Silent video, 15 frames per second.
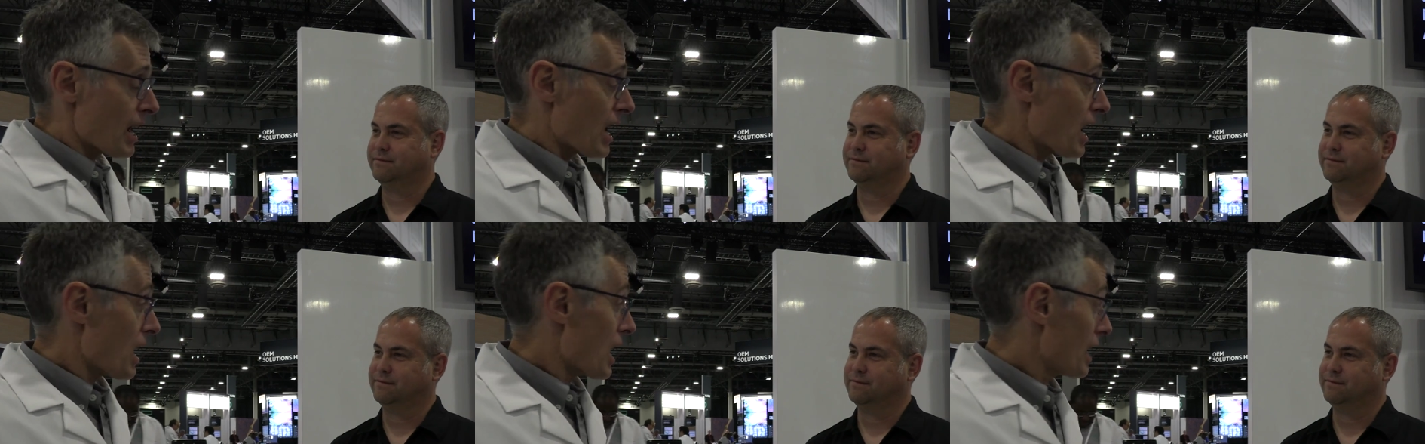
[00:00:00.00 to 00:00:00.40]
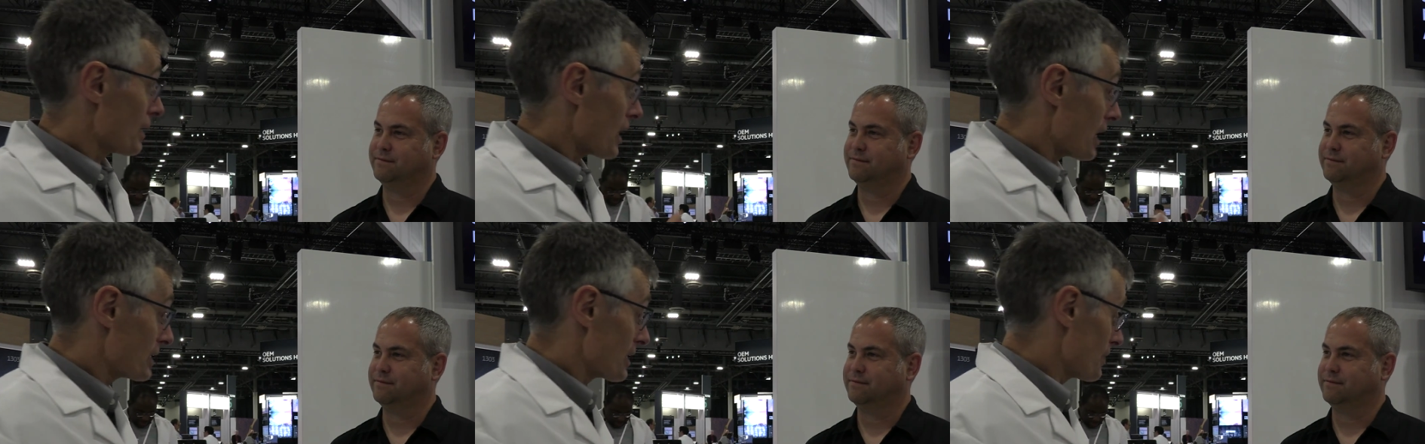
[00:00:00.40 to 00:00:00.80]
Speaker 1: uh,
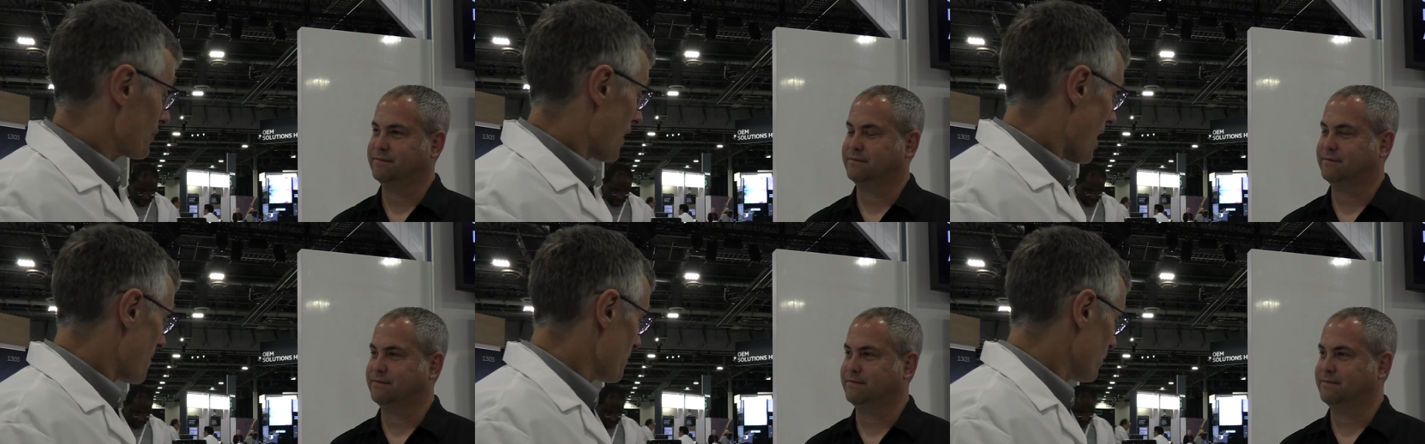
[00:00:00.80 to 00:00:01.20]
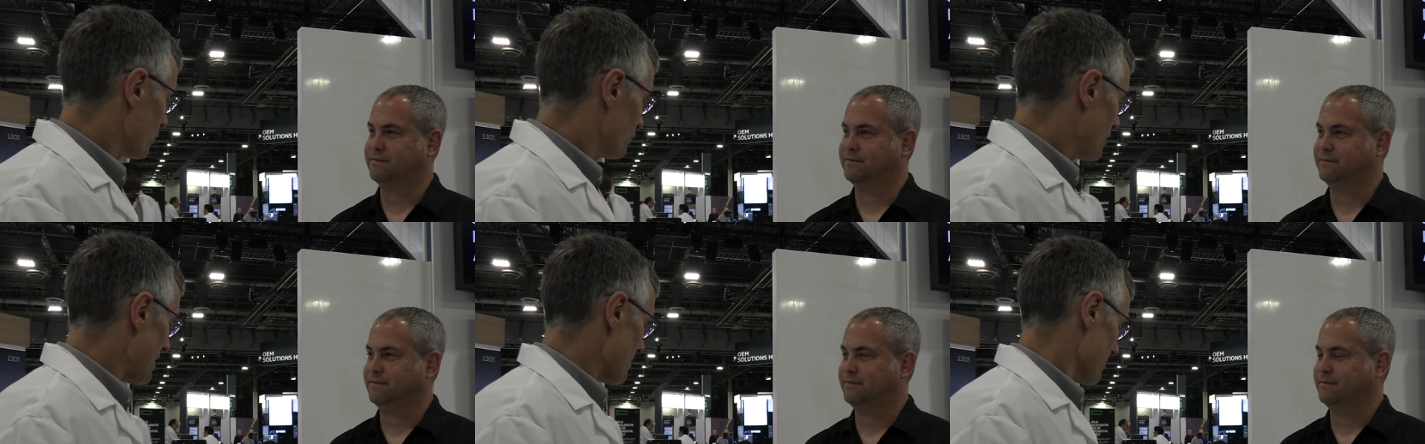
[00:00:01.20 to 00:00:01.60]
a, a, the humble
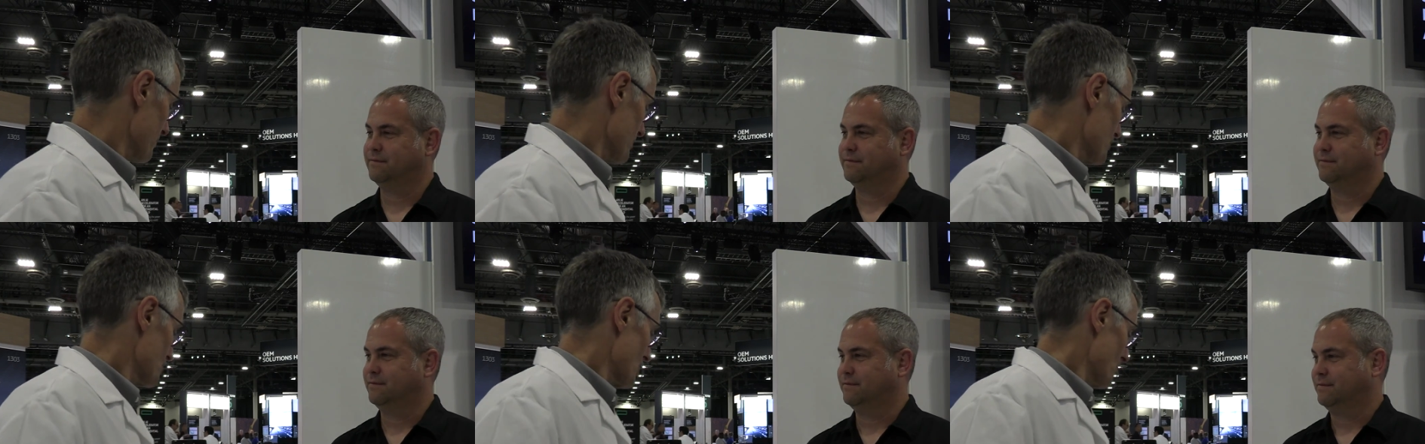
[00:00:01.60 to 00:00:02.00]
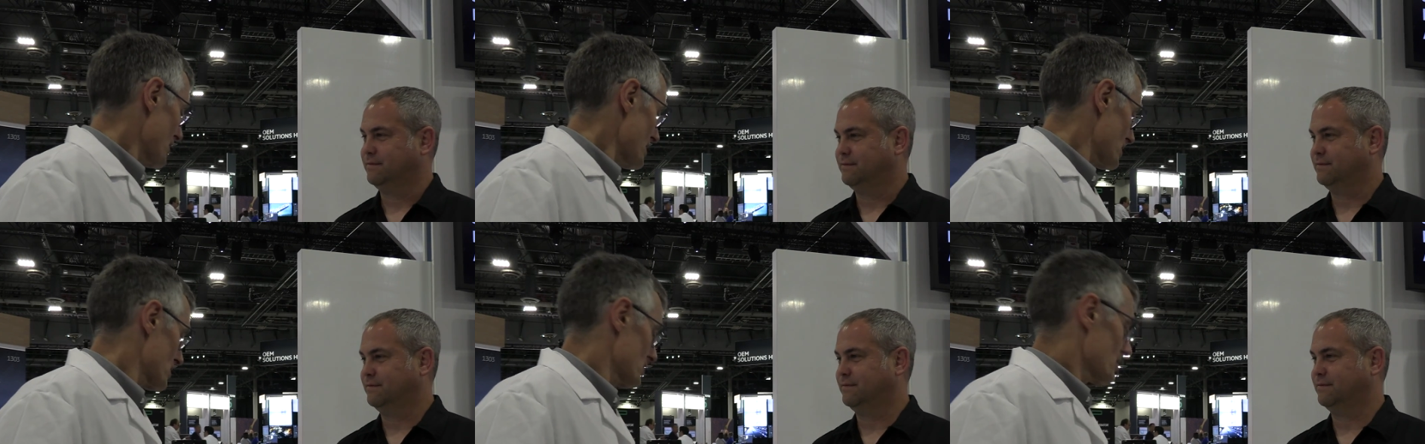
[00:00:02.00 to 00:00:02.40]
D I M. So
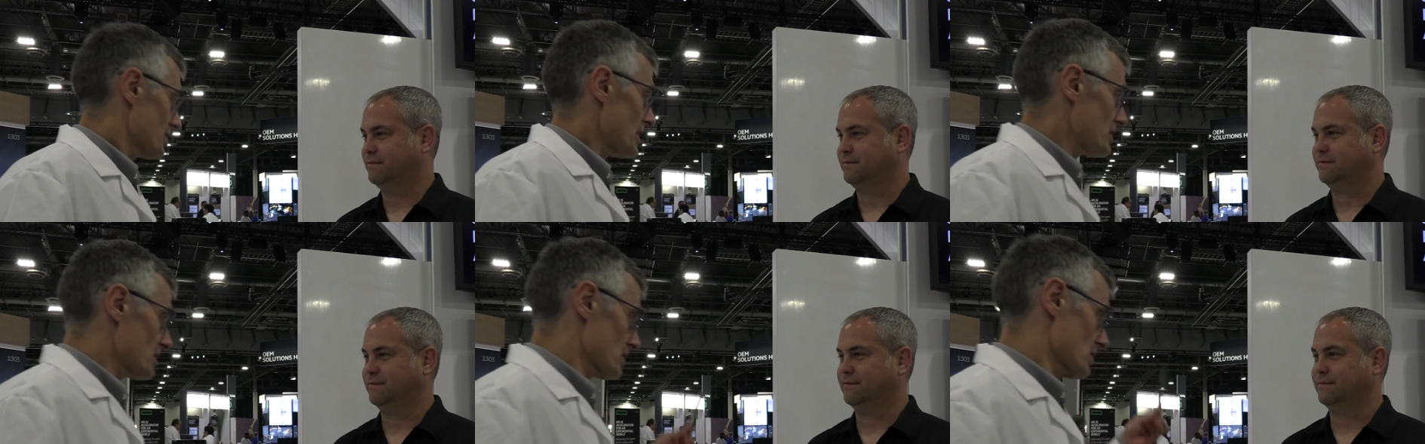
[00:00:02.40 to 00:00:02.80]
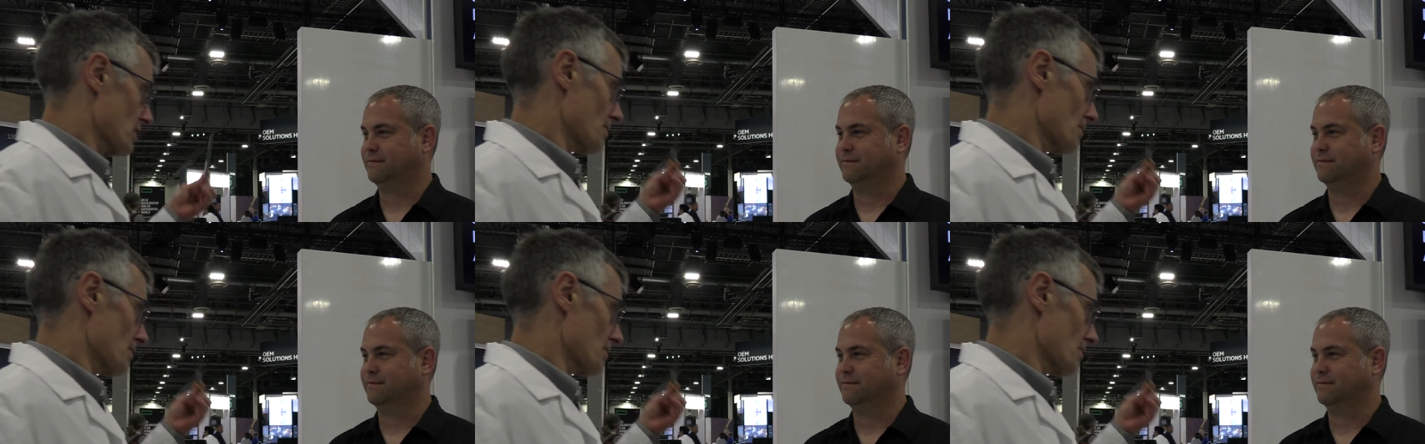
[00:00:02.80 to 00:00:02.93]
this, this is a